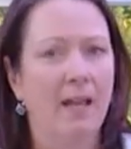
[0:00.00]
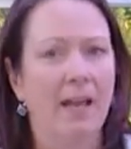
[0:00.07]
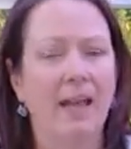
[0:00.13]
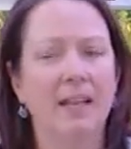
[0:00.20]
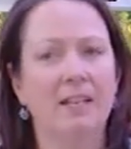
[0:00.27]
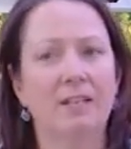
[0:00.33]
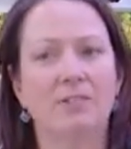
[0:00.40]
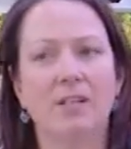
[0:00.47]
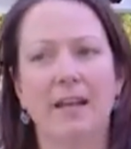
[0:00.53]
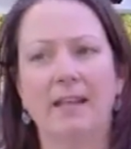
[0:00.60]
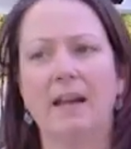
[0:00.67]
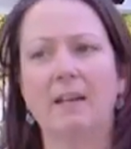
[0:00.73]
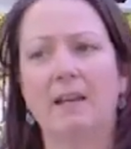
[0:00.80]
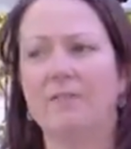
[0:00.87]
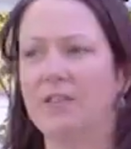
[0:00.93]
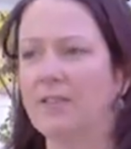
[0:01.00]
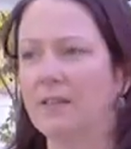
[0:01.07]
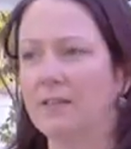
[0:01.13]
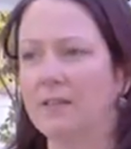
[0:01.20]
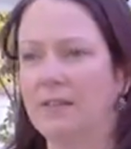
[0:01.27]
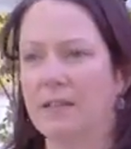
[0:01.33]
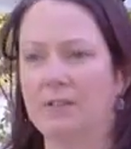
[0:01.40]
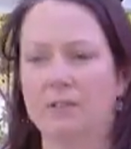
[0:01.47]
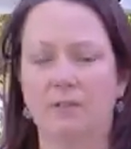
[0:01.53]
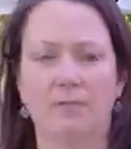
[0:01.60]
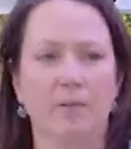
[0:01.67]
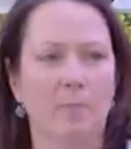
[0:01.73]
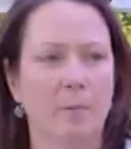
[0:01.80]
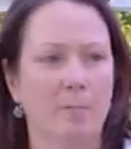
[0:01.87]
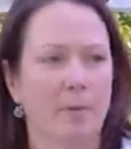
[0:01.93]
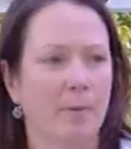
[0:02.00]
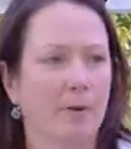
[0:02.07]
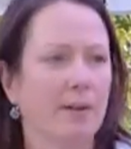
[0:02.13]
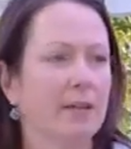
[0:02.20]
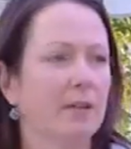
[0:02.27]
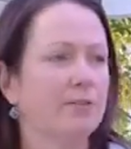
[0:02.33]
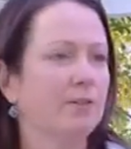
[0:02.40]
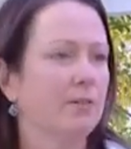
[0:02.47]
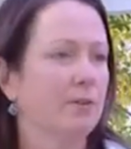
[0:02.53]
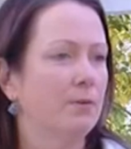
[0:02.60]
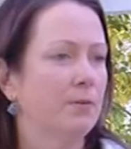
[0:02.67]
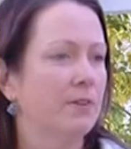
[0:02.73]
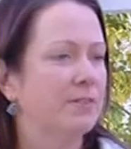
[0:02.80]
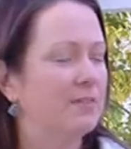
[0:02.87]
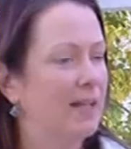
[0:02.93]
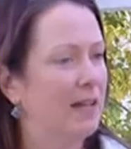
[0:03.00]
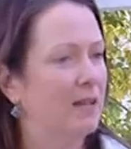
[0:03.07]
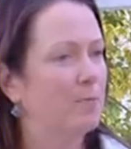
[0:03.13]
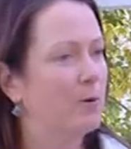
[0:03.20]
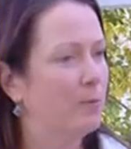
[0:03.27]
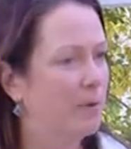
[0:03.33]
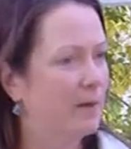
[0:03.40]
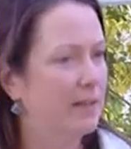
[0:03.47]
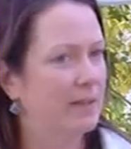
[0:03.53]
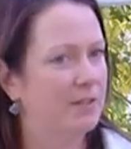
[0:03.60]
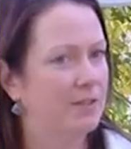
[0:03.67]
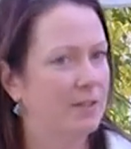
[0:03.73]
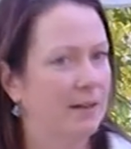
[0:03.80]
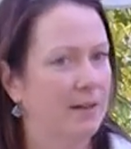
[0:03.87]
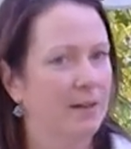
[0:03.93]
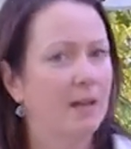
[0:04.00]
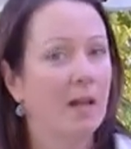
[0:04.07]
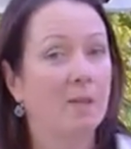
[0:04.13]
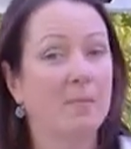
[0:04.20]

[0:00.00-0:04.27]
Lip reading: and check out everything that they do, from the memorial to the Salem Award each year,